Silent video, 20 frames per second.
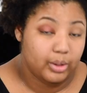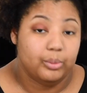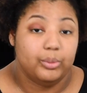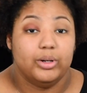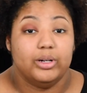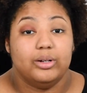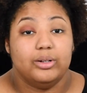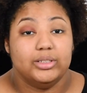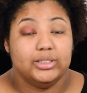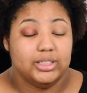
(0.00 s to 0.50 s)

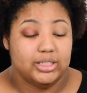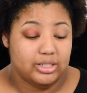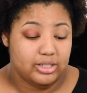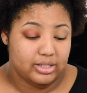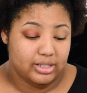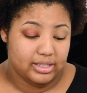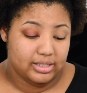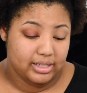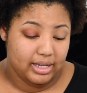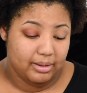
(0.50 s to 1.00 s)
We're going to do
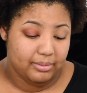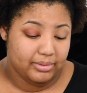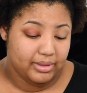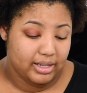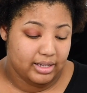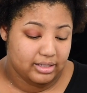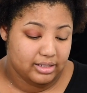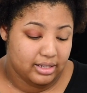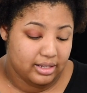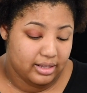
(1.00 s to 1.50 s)
the same
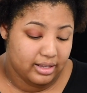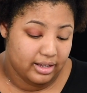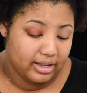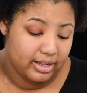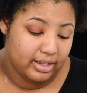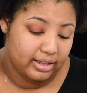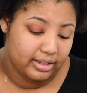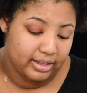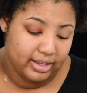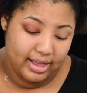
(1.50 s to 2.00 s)
thing to
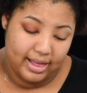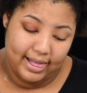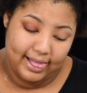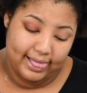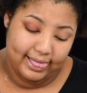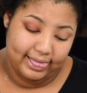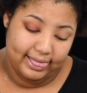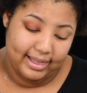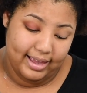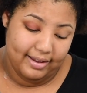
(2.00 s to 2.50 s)
the
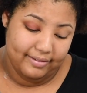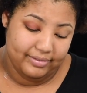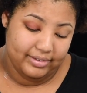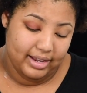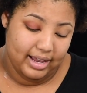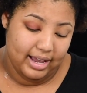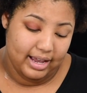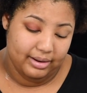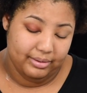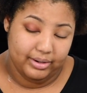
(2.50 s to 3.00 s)
left
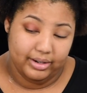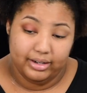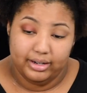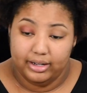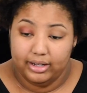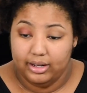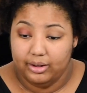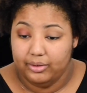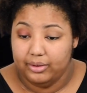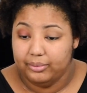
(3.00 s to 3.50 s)
eye. We're
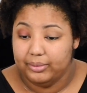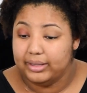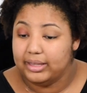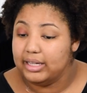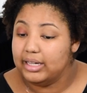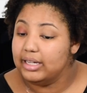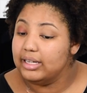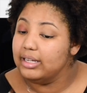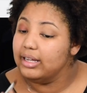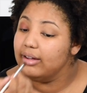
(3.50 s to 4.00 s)
going to go in with
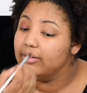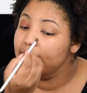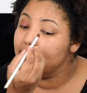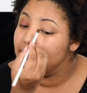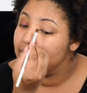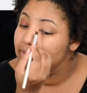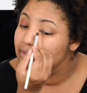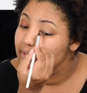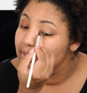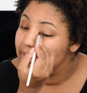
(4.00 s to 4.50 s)
He
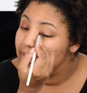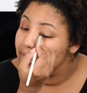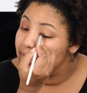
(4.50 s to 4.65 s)
Devil